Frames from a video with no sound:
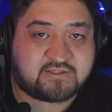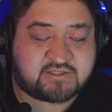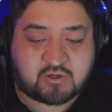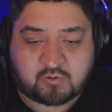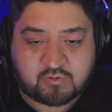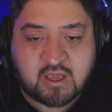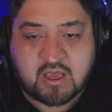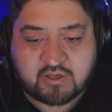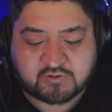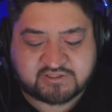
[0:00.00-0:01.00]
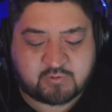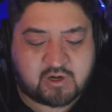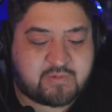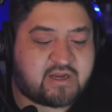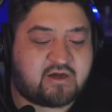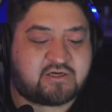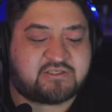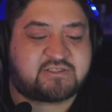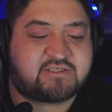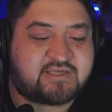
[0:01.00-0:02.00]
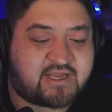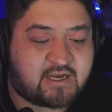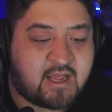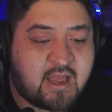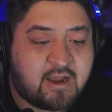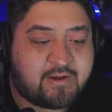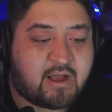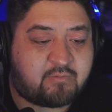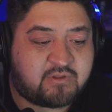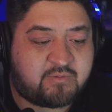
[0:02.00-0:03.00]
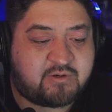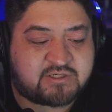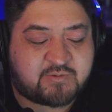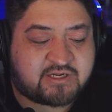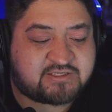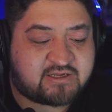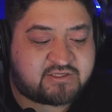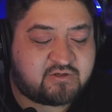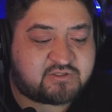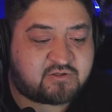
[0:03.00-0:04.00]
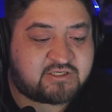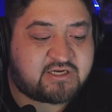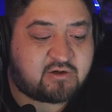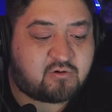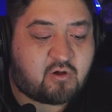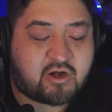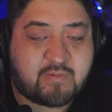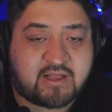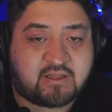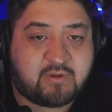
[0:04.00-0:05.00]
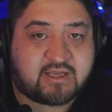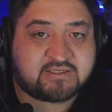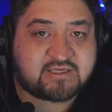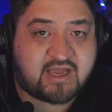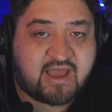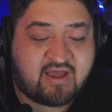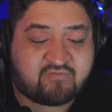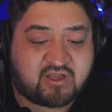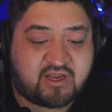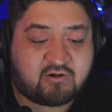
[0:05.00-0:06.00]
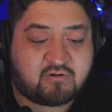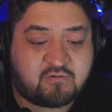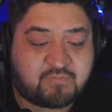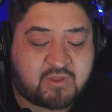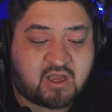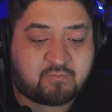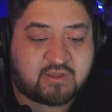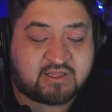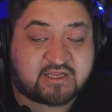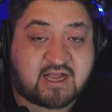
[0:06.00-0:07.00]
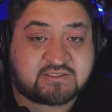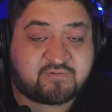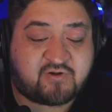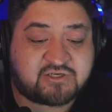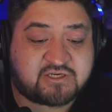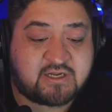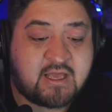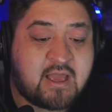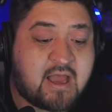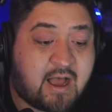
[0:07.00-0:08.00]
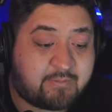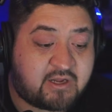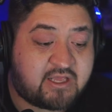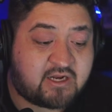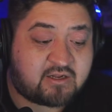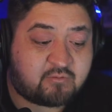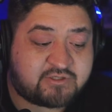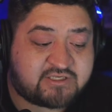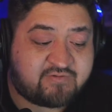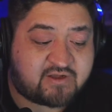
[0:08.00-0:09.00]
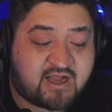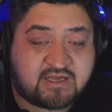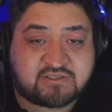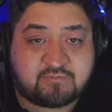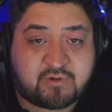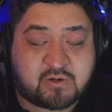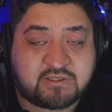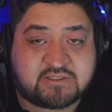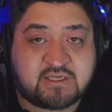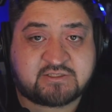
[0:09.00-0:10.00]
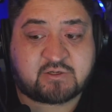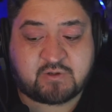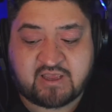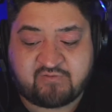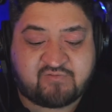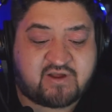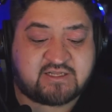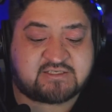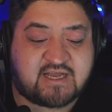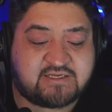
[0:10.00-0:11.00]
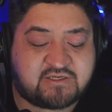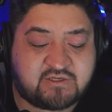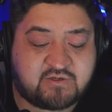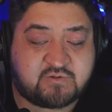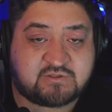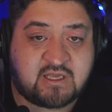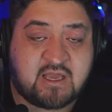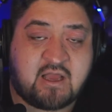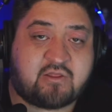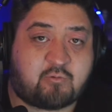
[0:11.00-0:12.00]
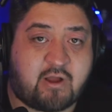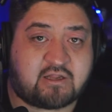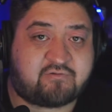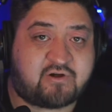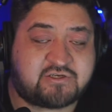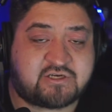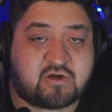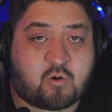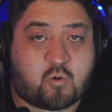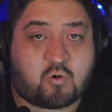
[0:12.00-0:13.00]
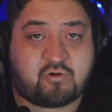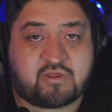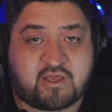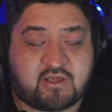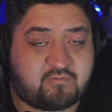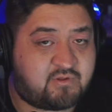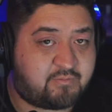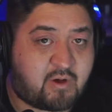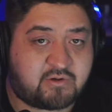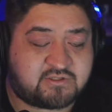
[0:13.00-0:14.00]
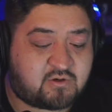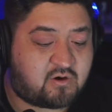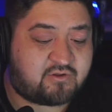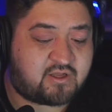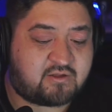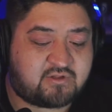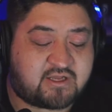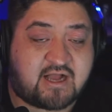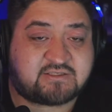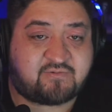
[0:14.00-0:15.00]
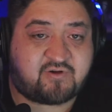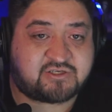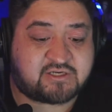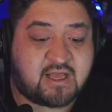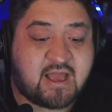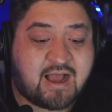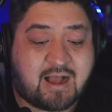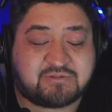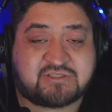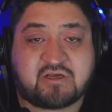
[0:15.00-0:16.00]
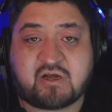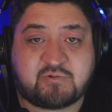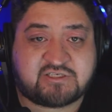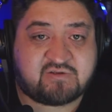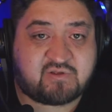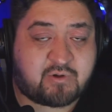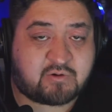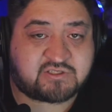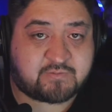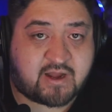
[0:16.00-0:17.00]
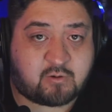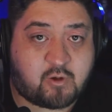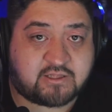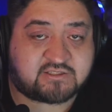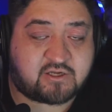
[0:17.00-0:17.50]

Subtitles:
So you'll see what I mean here in just a second. Now let me just break this down to you. So this hero automatically, because I have the hero and the costume version, I'm going to receive a costume bonus. So even if I decide to use the regular version or the bonus or the costume version, I'm still going to receive the bonus no matter what.